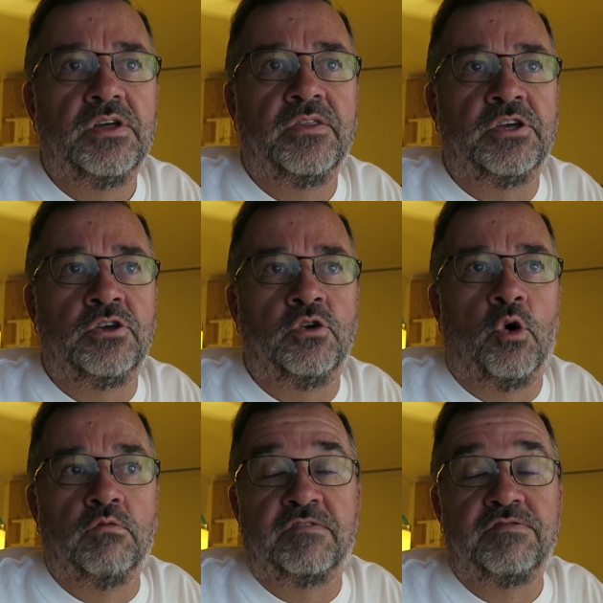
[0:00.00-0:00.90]
that
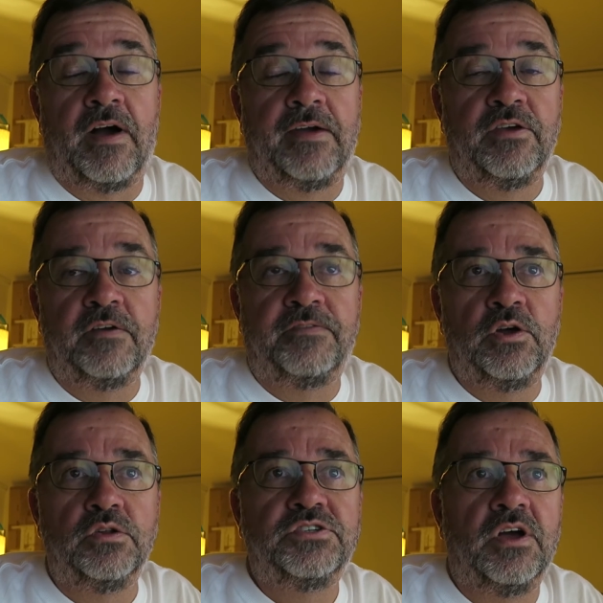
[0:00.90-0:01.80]
you overfly the
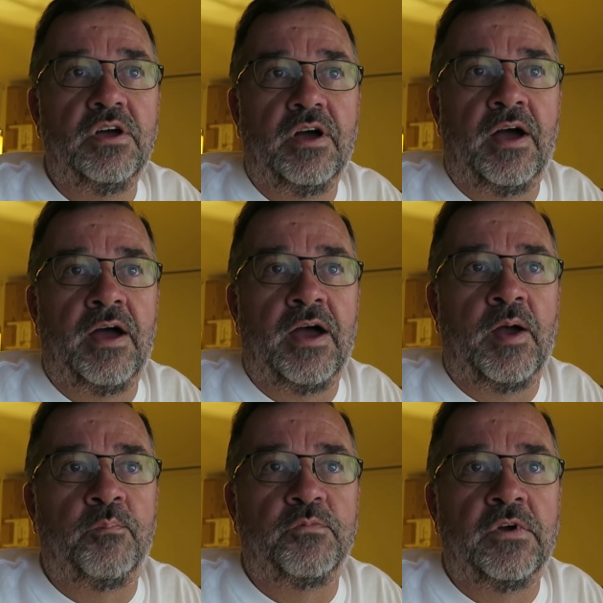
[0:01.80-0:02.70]
airfield
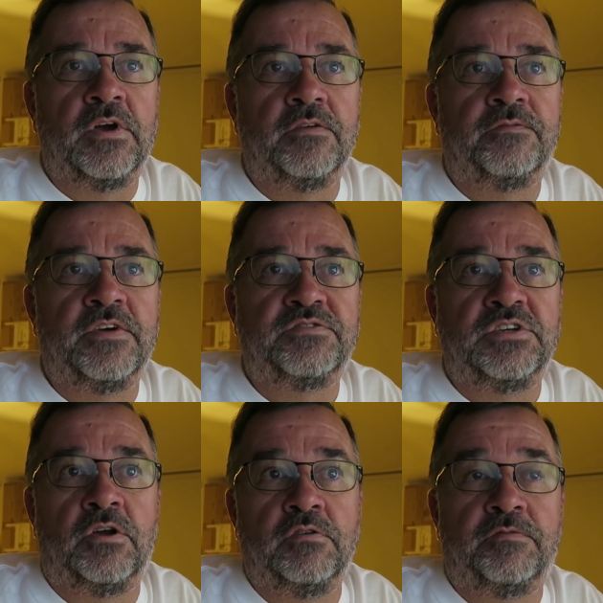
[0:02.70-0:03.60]
at
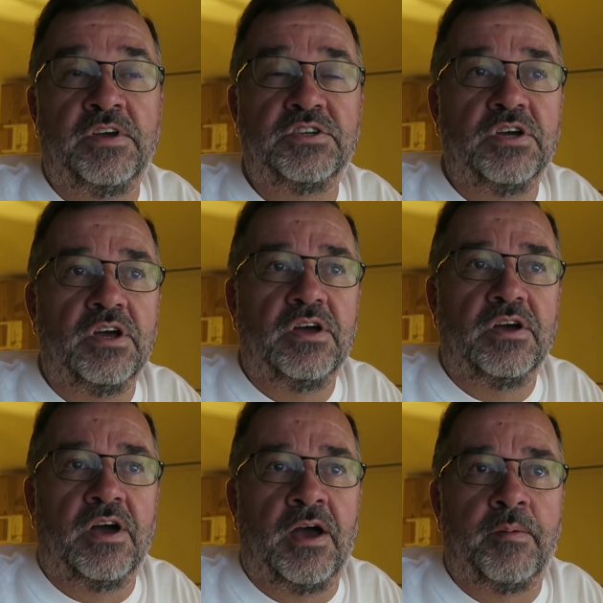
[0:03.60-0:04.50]
1,500 feet.
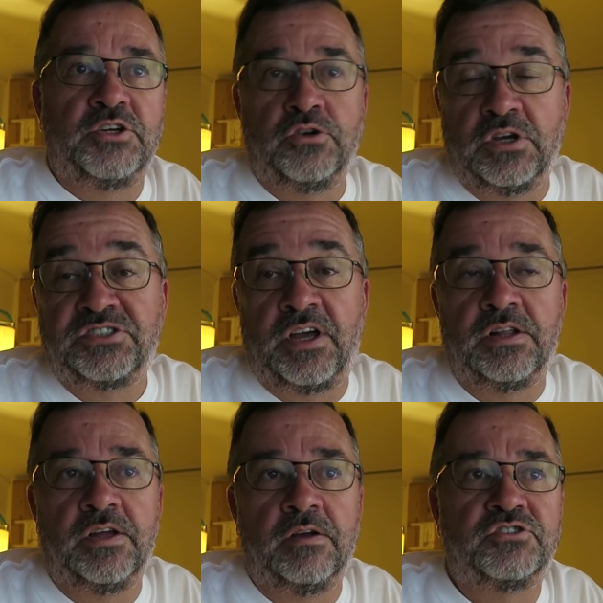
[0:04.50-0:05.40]
Make sure you stay
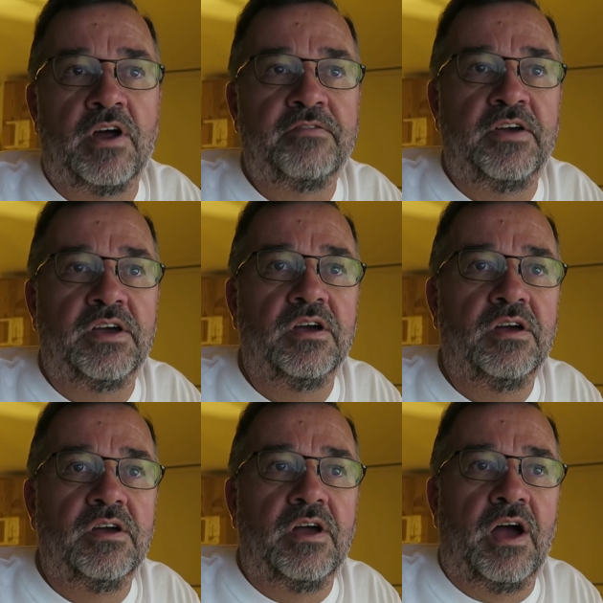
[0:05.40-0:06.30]
clear of traffic,
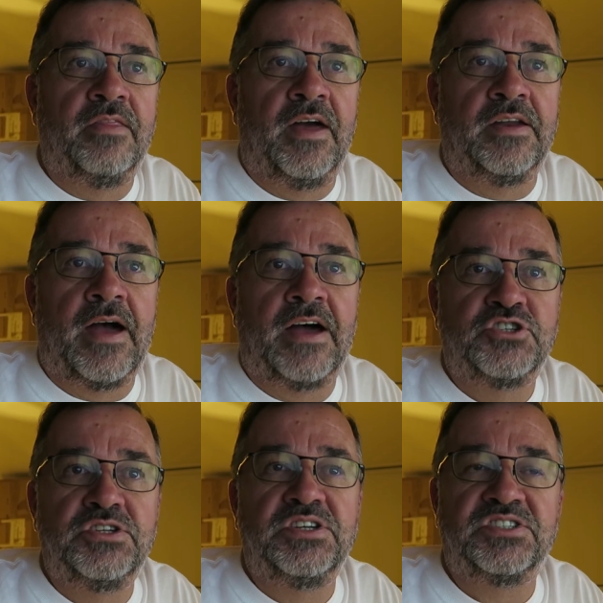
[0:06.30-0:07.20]
and then
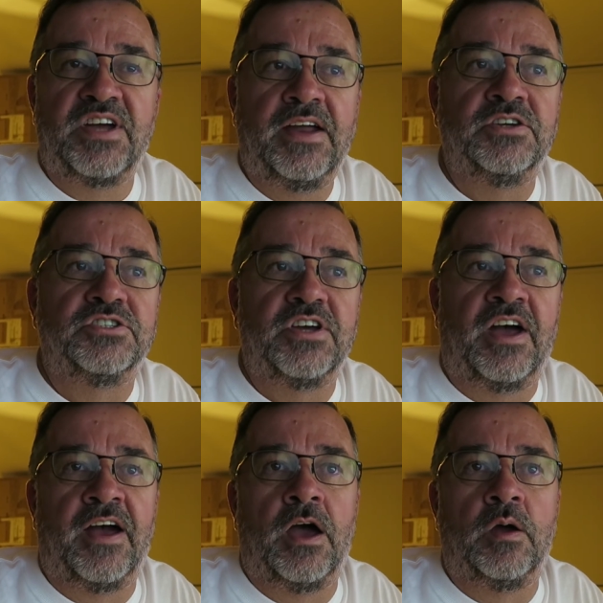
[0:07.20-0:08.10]
actually descend
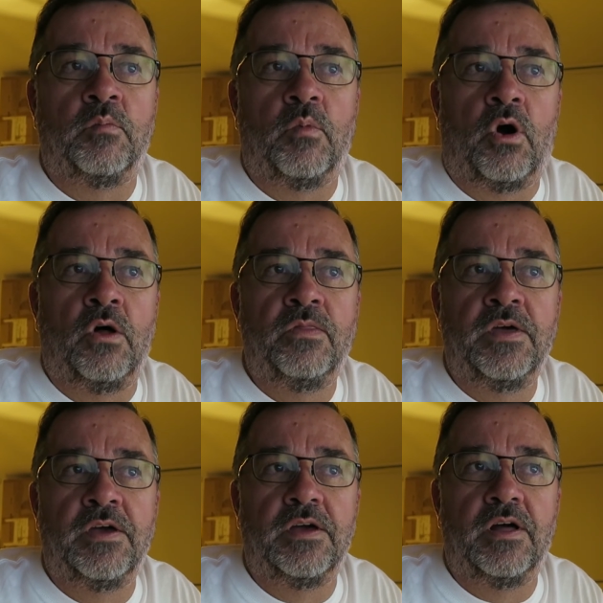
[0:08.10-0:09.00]
on
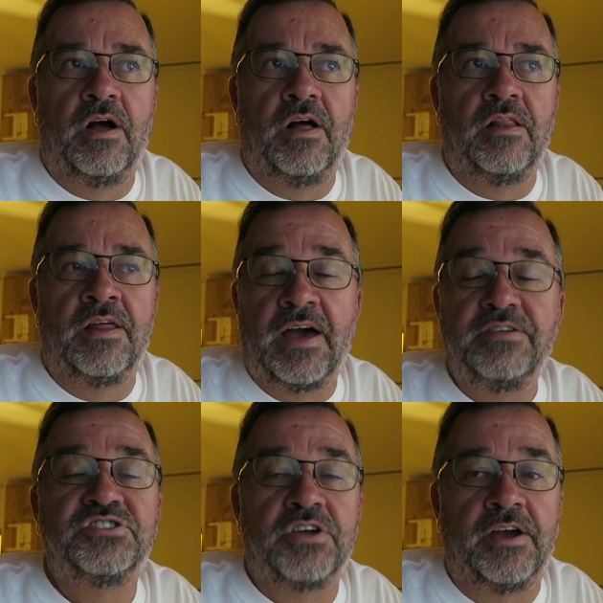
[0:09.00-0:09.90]
the
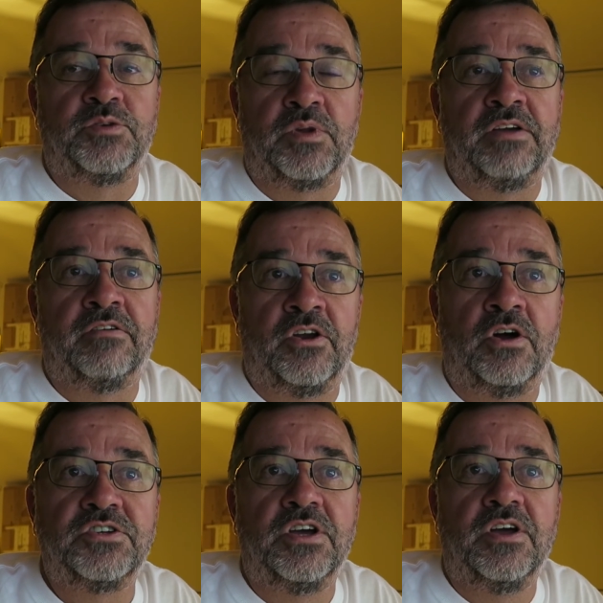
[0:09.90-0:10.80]
lie side, believe it or
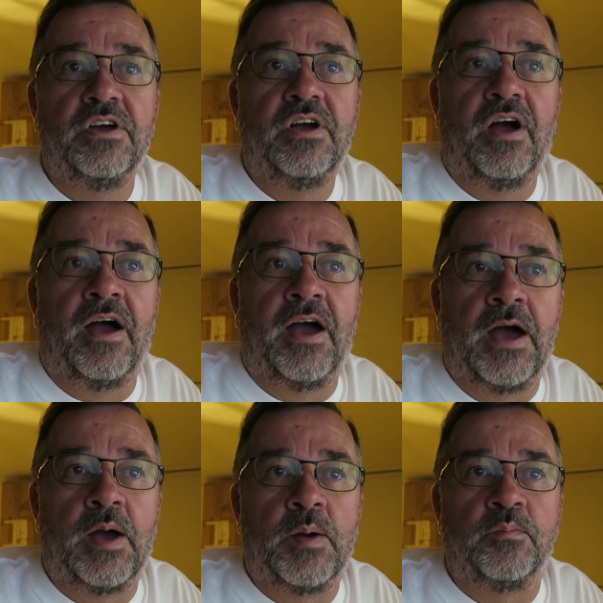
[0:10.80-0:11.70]
not,
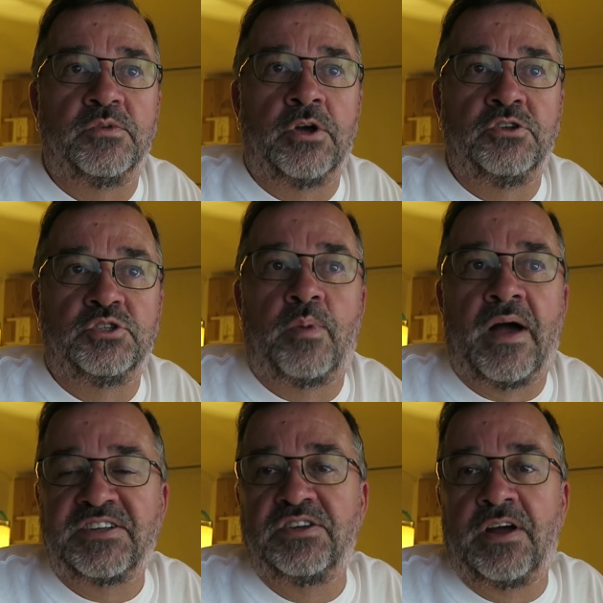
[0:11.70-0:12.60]
down to
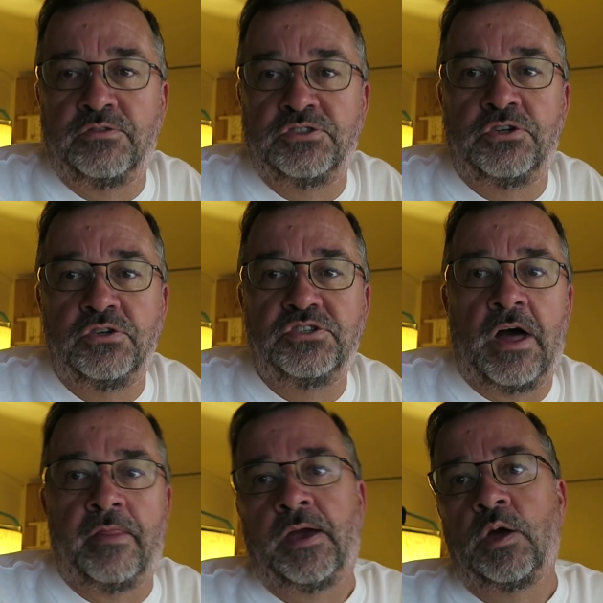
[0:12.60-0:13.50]
pattern altitude,
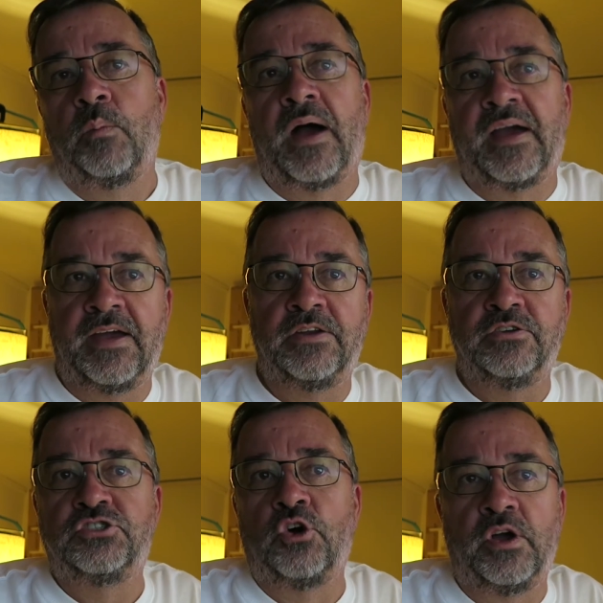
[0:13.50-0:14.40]
and then come back in
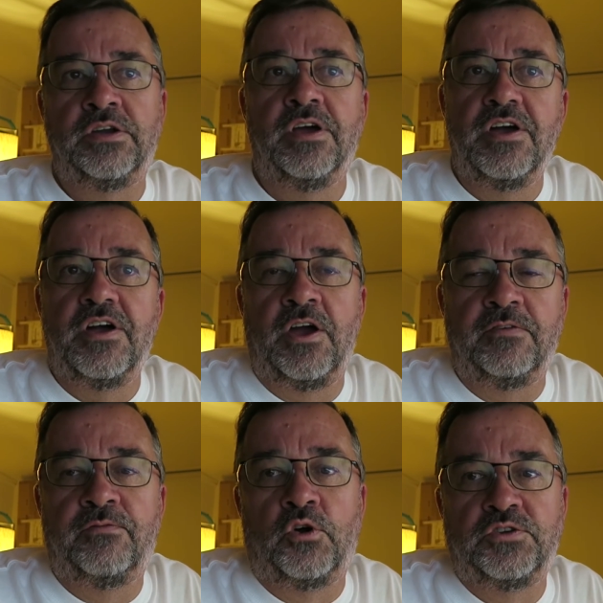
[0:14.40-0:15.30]
and join
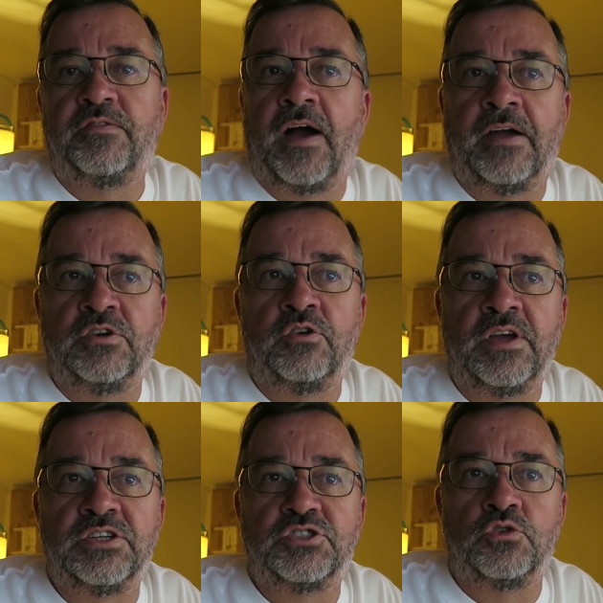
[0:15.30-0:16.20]
at 45
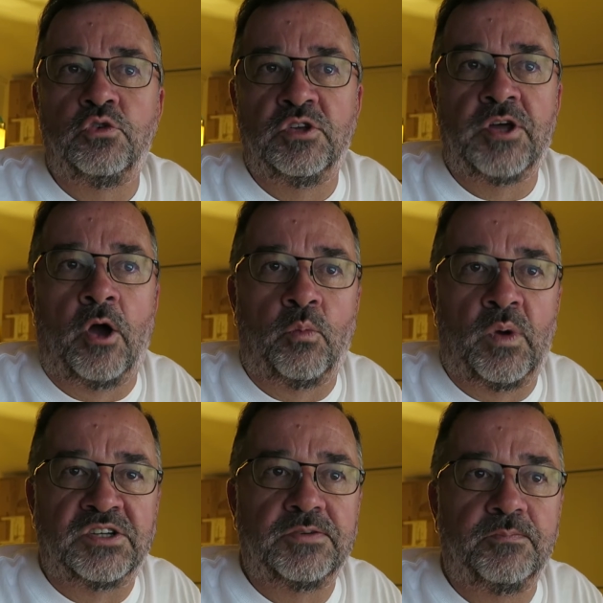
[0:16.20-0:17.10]
degrees to the
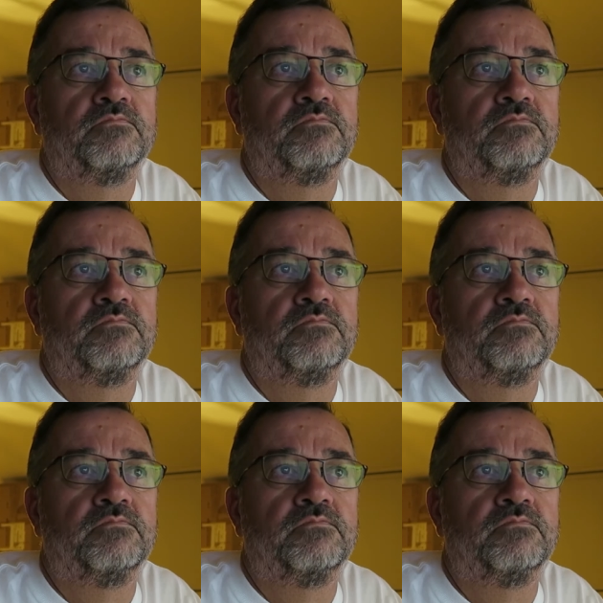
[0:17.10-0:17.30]
downwind.